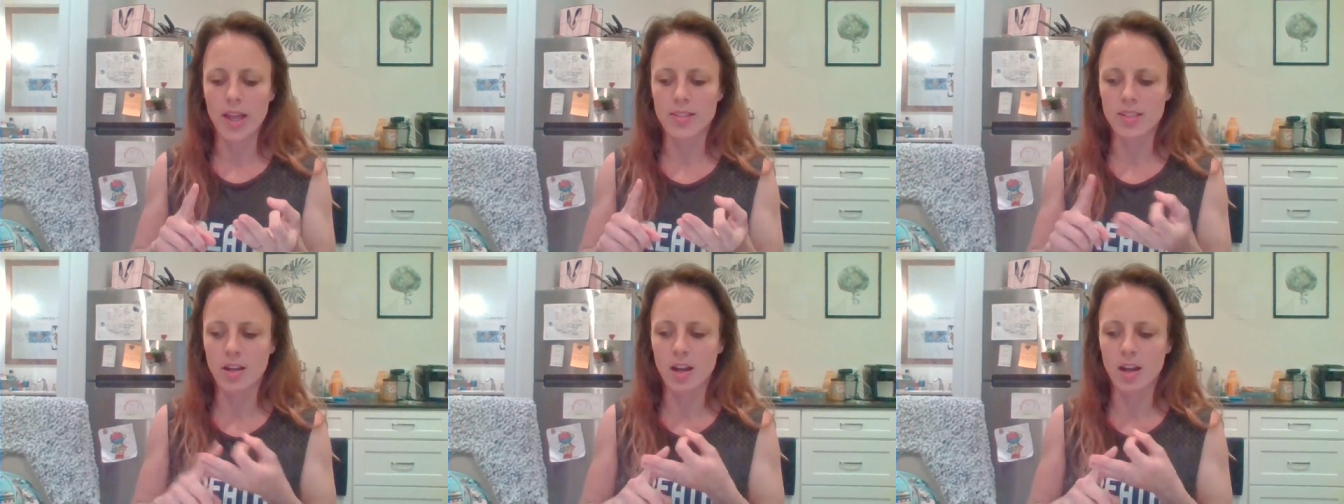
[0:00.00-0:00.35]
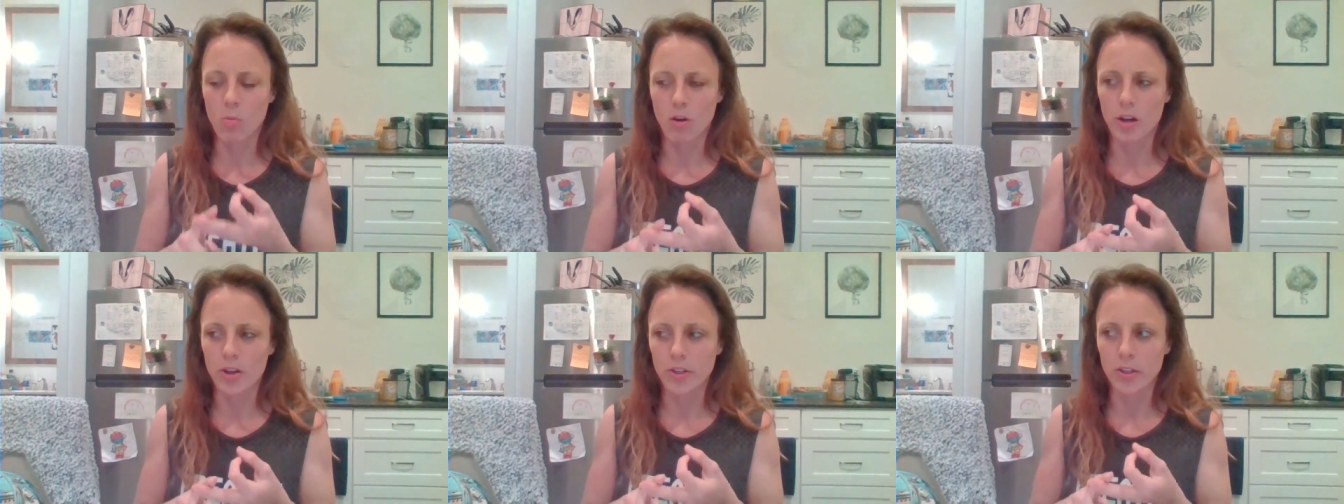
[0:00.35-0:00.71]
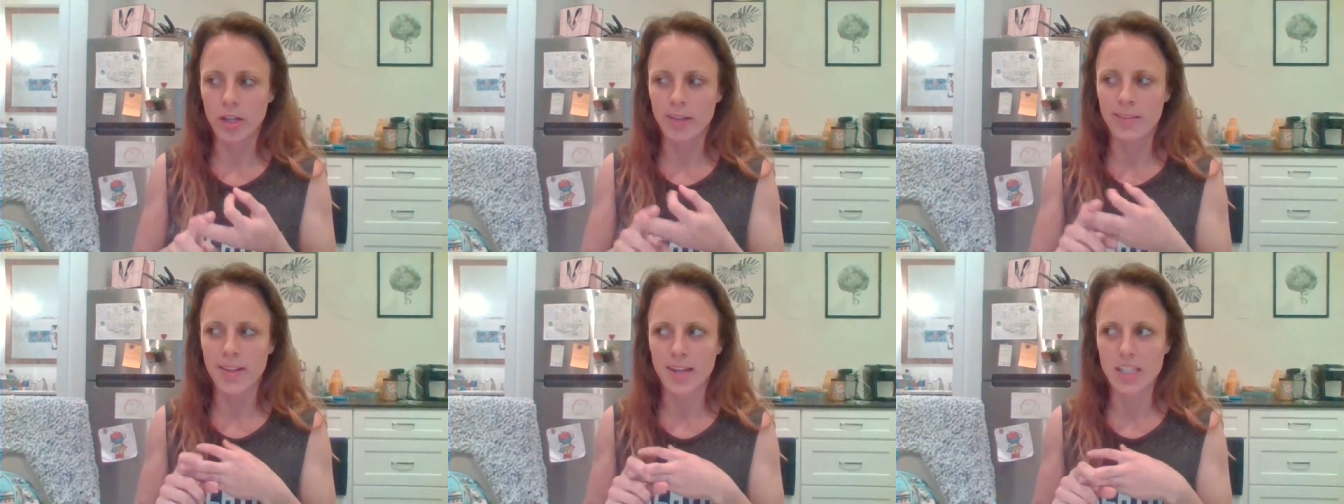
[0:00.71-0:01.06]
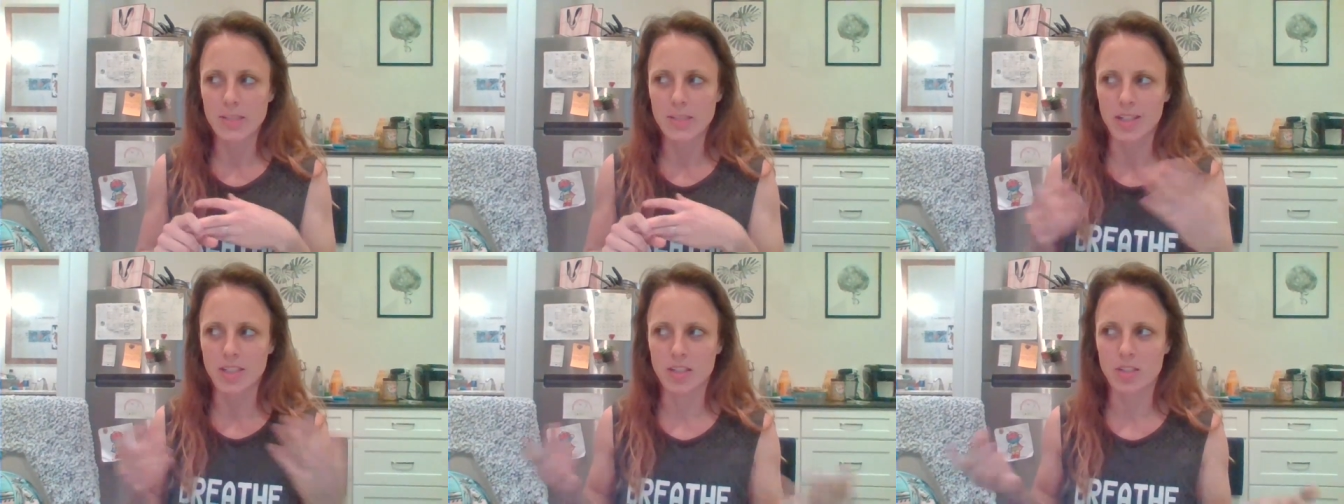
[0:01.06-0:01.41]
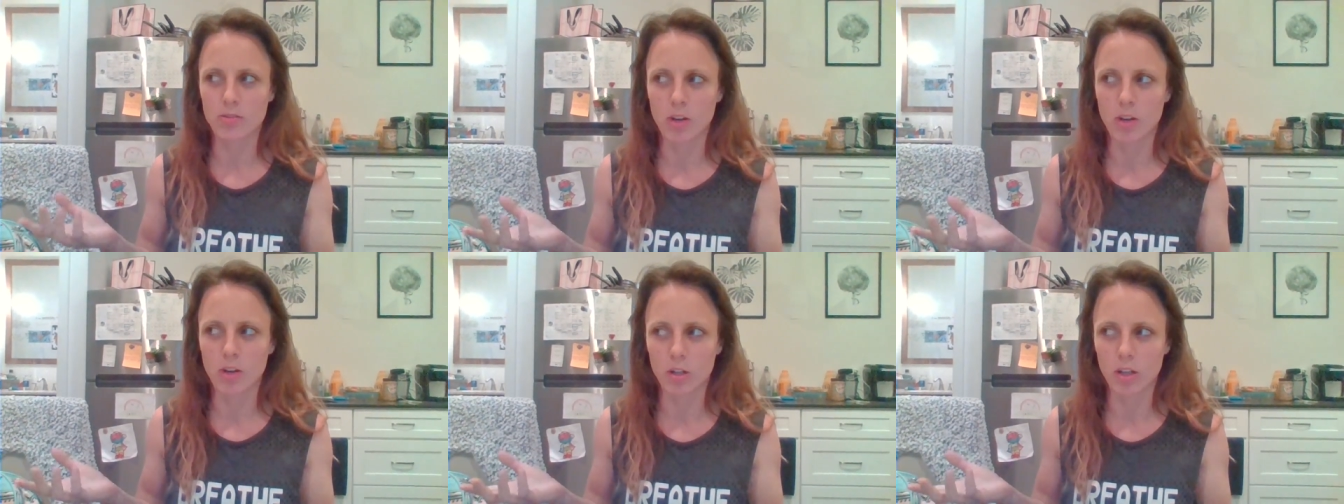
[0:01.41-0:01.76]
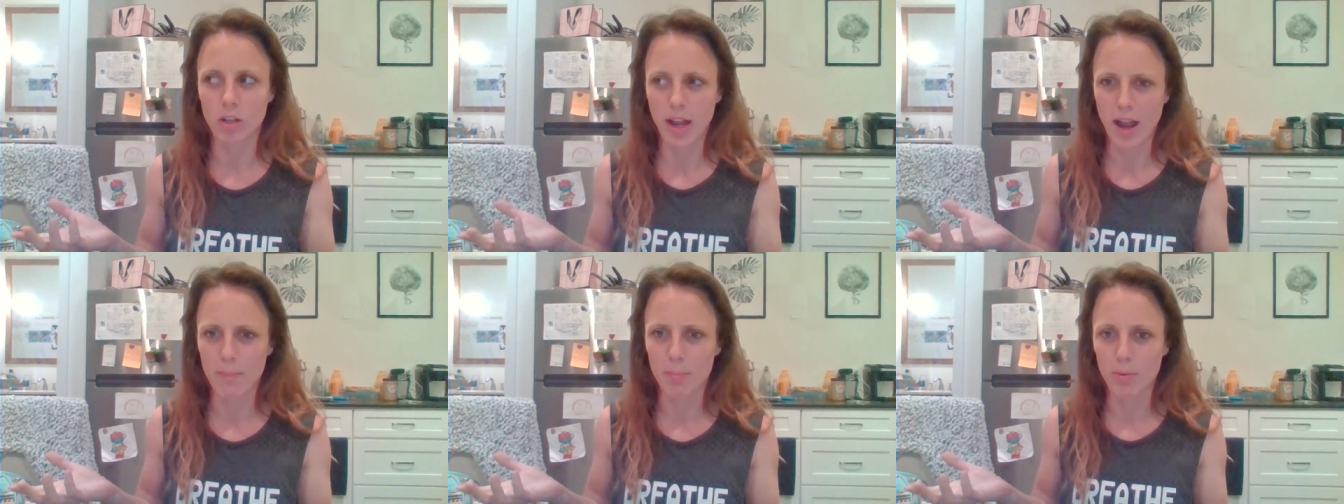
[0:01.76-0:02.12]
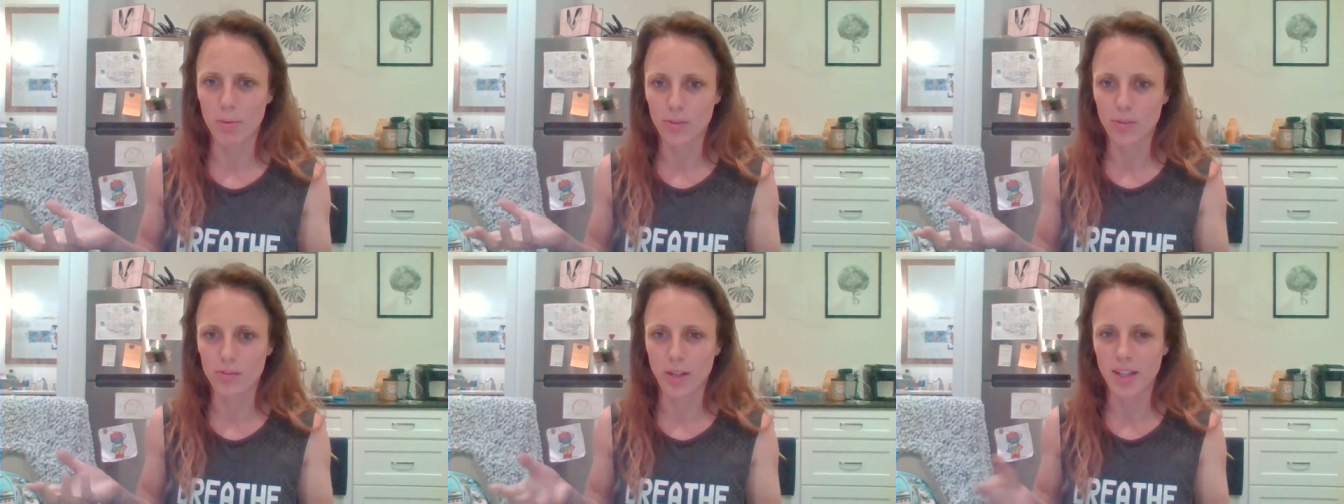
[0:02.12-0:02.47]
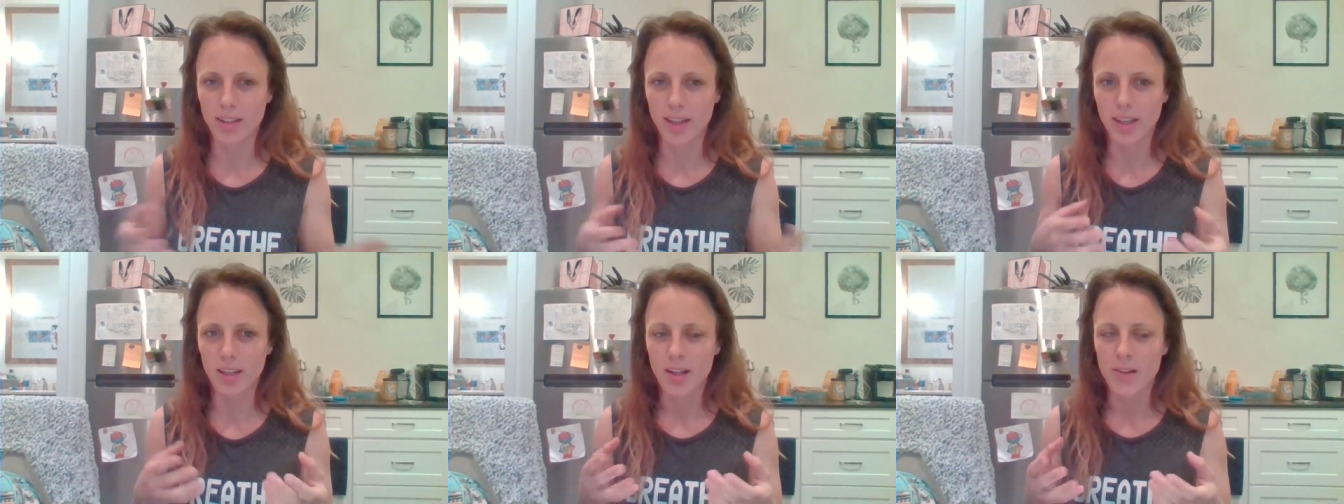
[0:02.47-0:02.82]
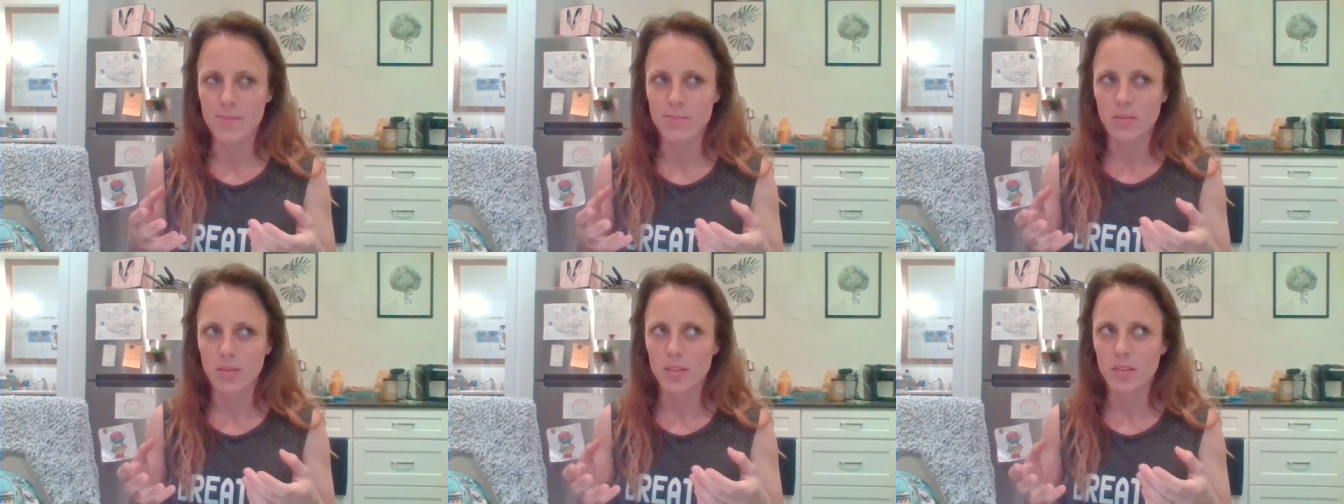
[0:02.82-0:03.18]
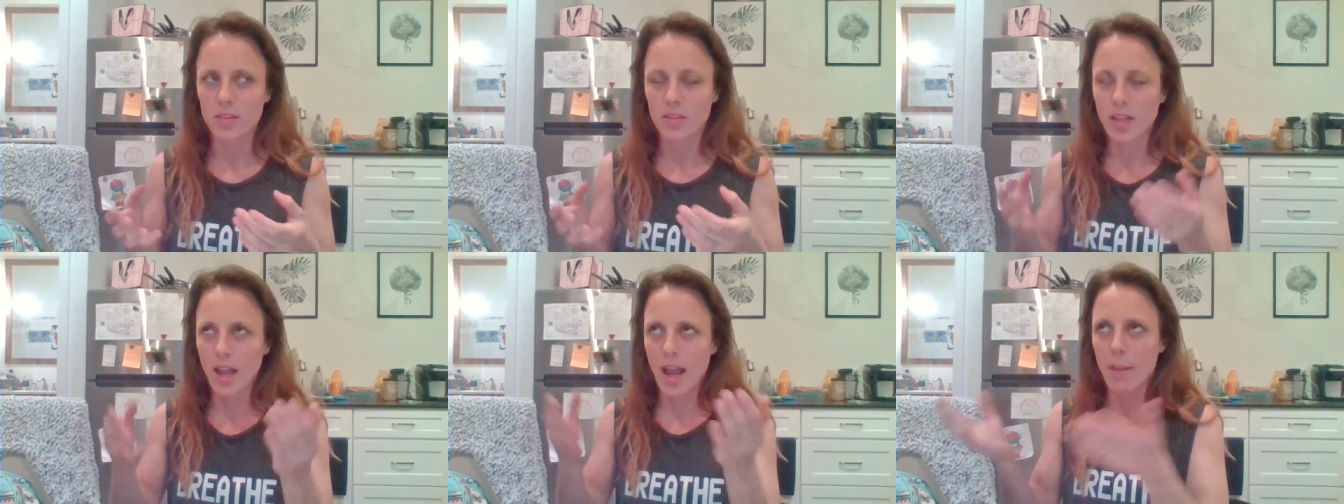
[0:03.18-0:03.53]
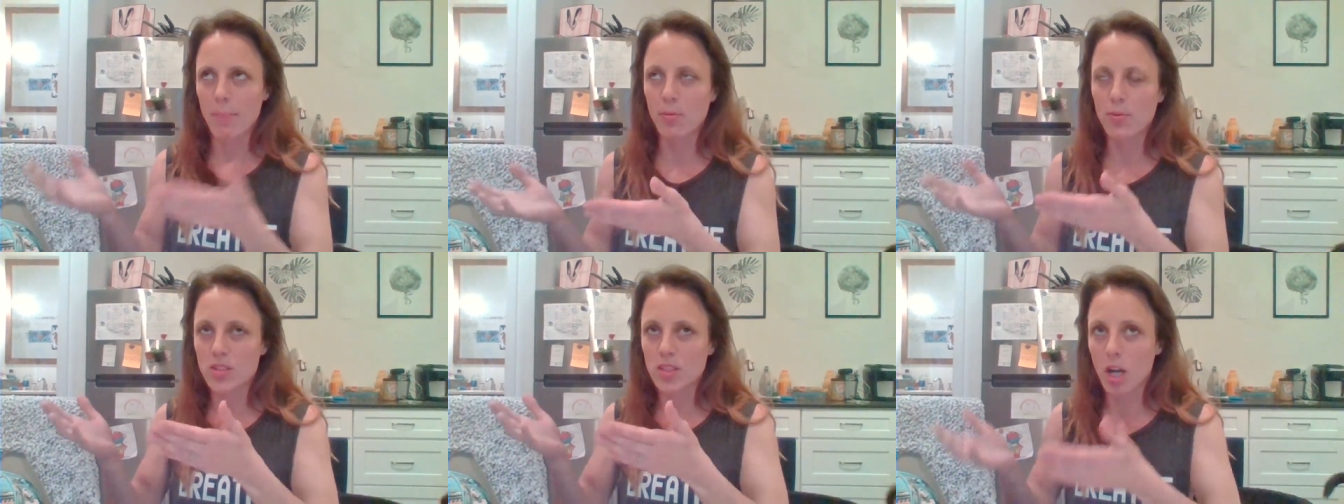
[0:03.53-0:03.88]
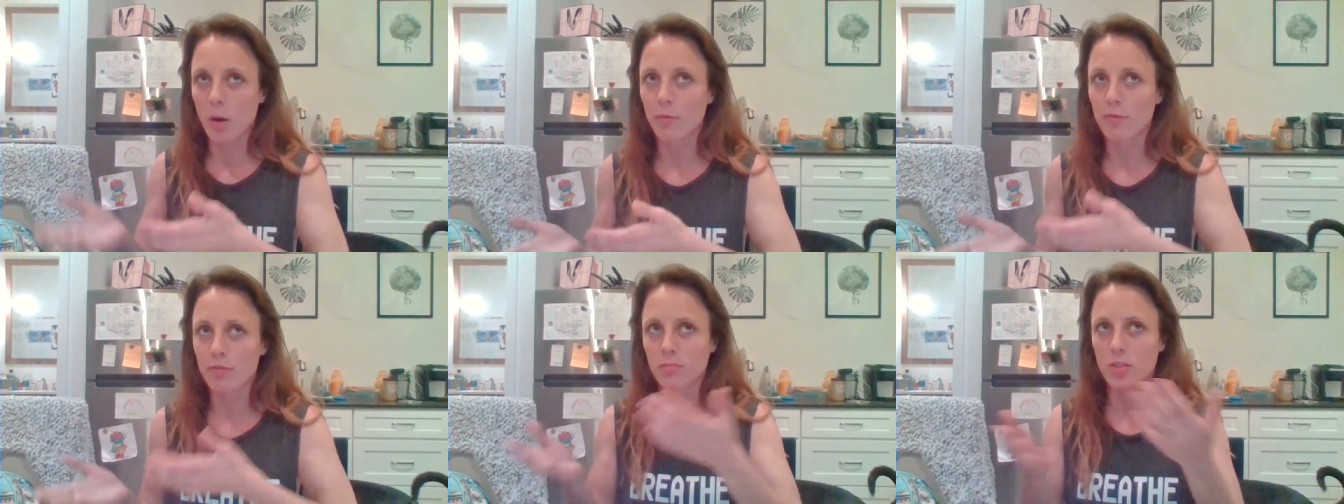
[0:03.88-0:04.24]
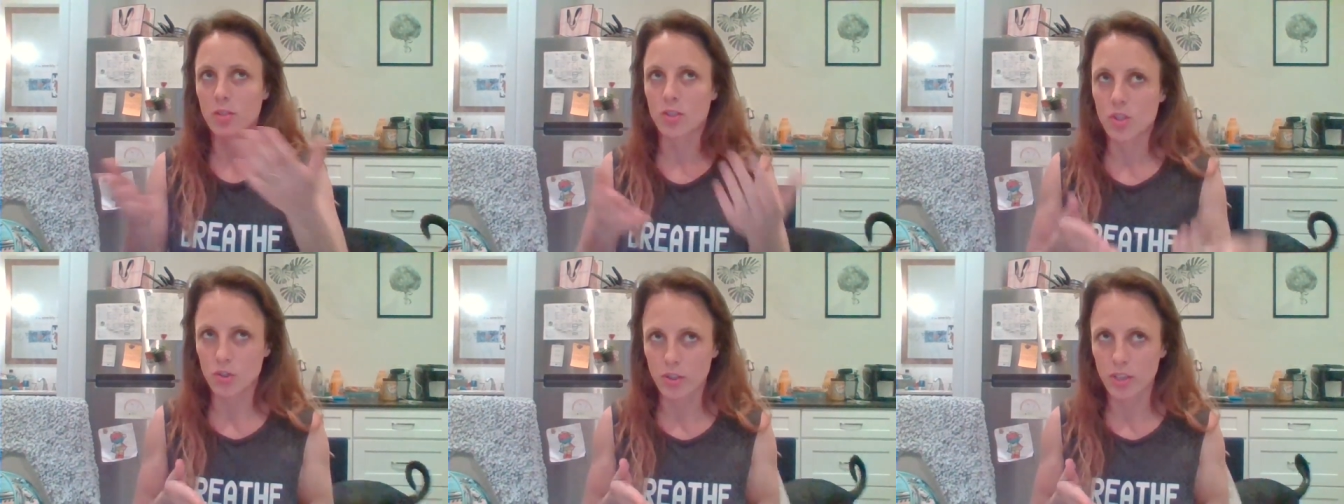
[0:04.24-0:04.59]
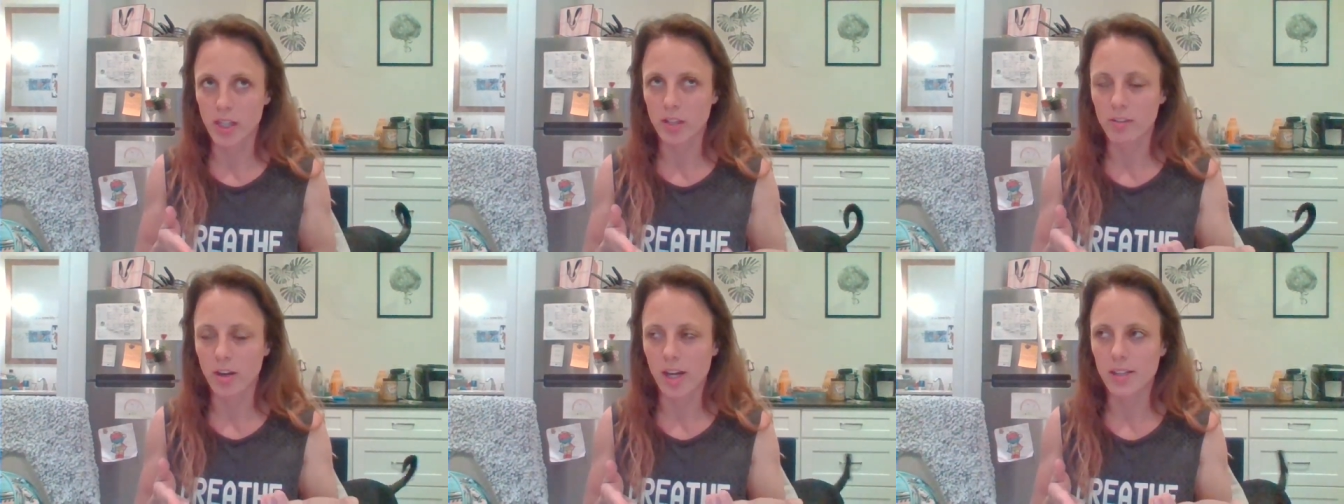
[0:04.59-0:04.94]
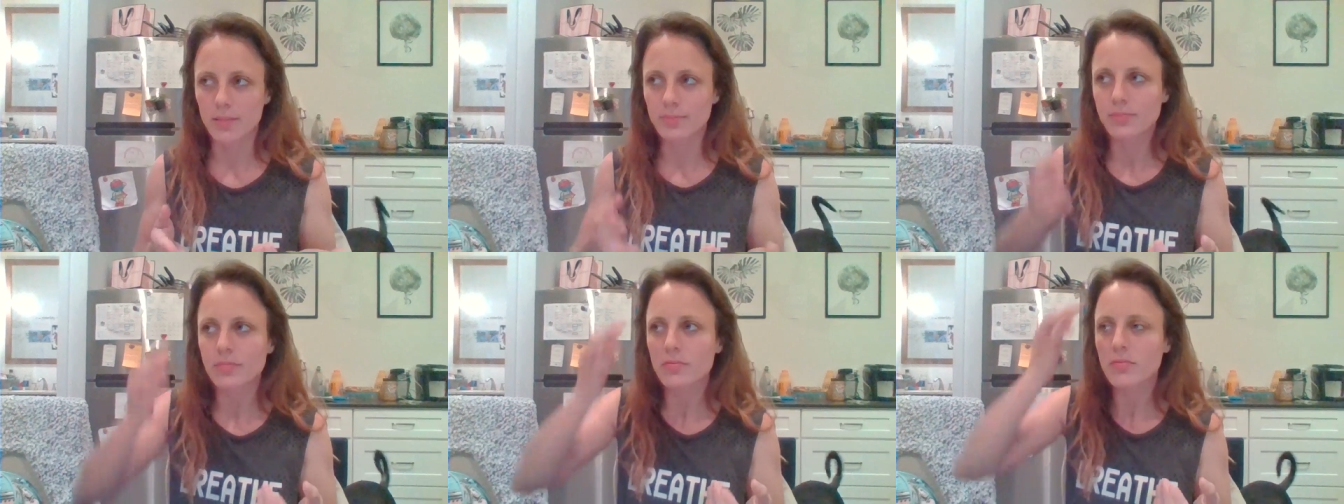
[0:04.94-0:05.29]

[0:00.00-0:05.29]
and to not water it and then expect it to grow good apples, right? Like the apples come from the tree, right?